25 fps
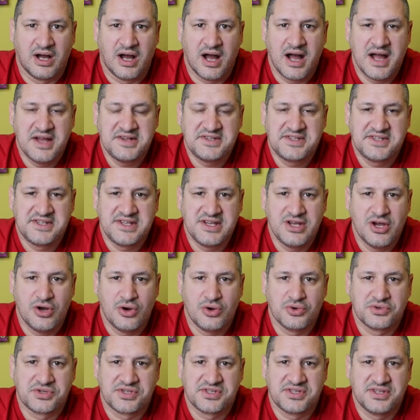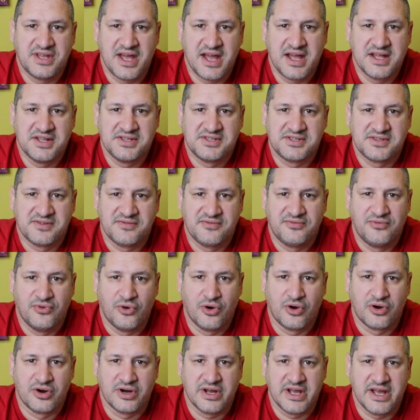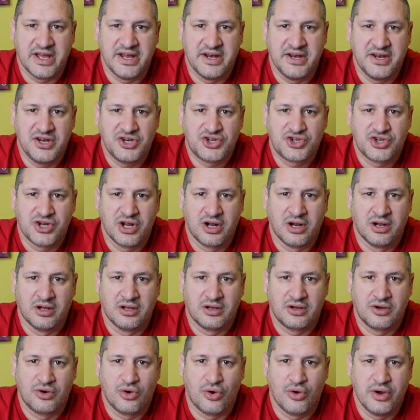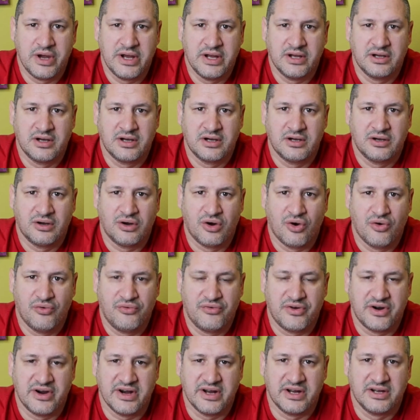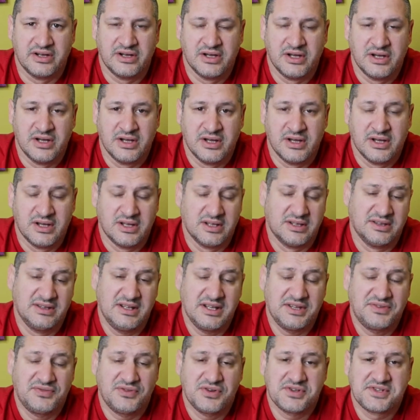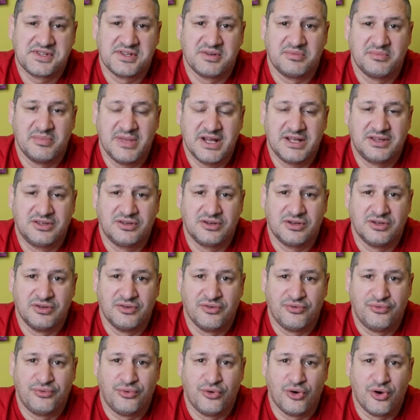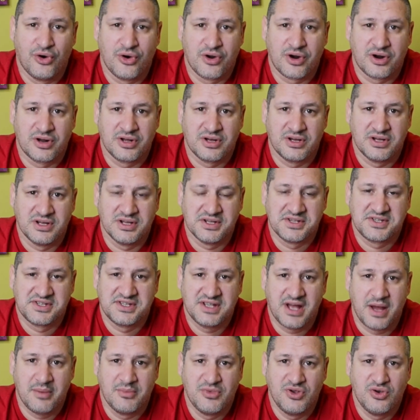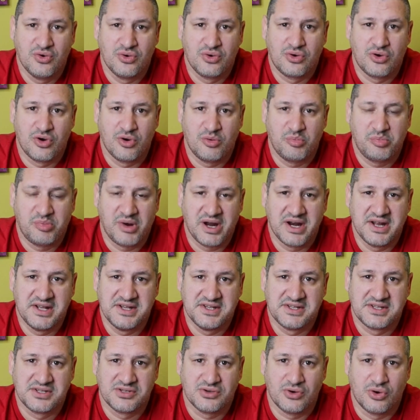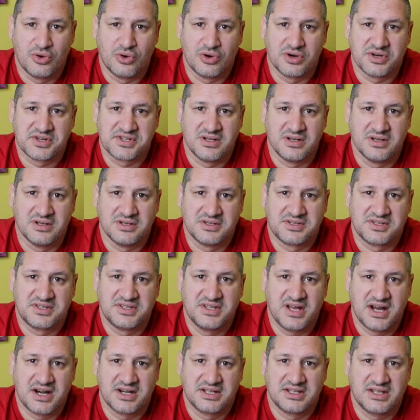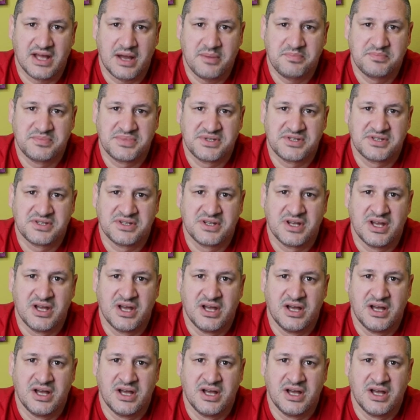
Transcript: ICO stands for initial coin offering. That was a method for some new companies or startups